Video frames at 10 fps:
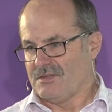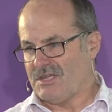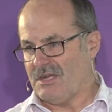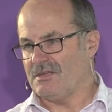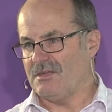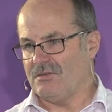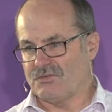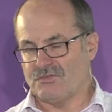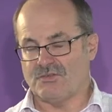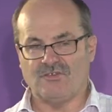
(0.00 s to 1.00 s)
titi or
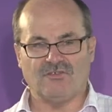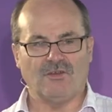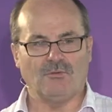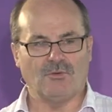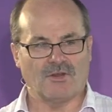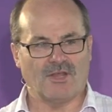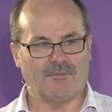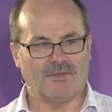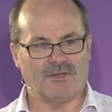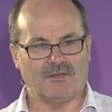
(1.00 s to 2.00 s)
sooty shearwater
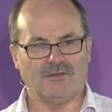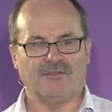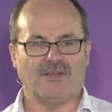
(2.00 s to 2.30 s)
coming in at night.